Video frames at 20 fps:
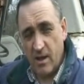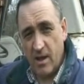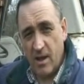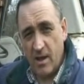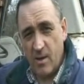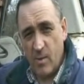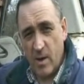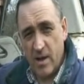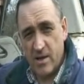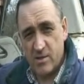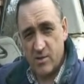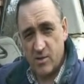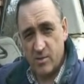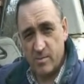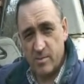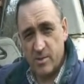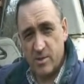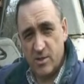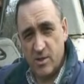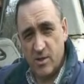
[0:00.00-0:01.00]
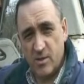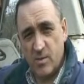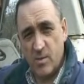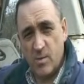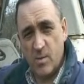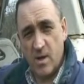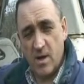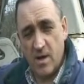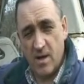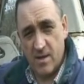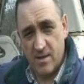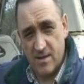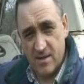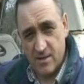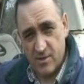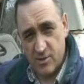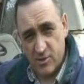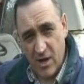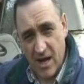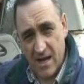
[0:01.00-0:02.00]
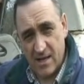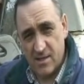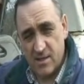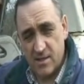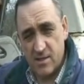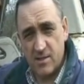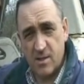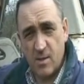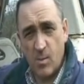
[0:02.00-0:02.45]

he went up to tractors